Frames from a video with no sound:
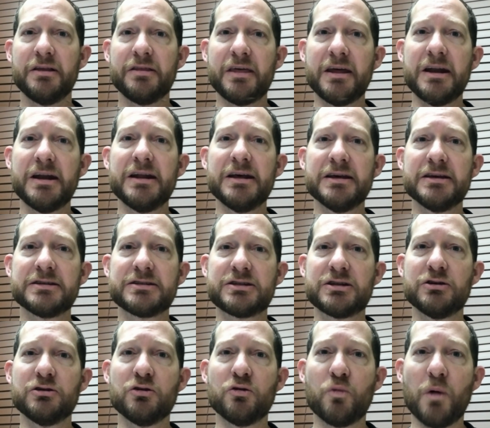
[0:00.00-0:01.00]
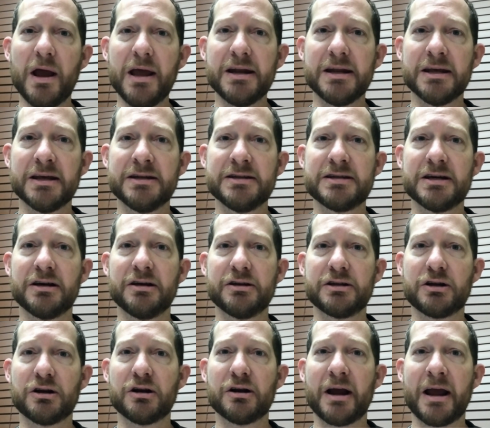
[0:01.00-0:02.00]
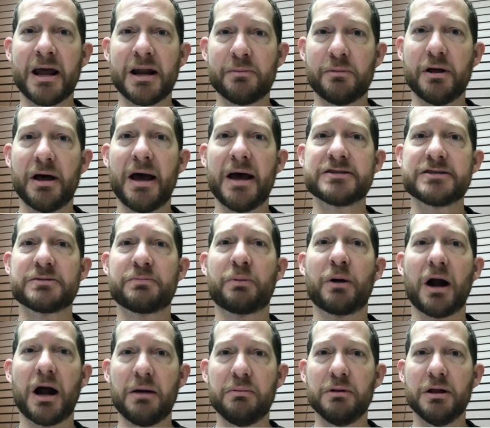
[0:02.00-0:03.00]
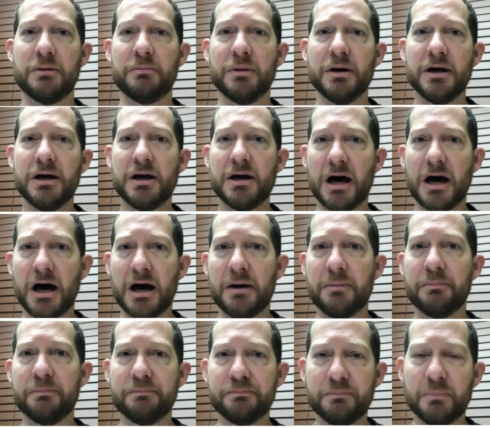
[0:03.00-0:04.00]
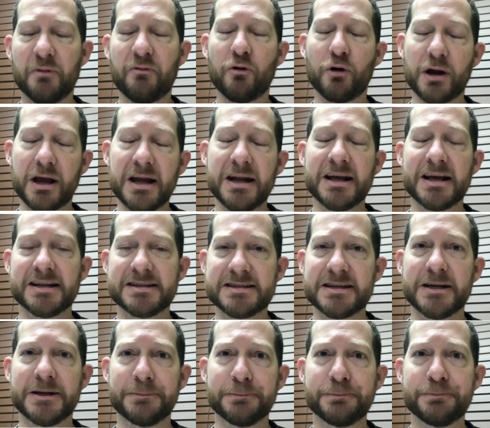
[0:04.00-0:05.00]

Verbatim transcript: than it is to wait until your animal has a problem um, before getting it seen.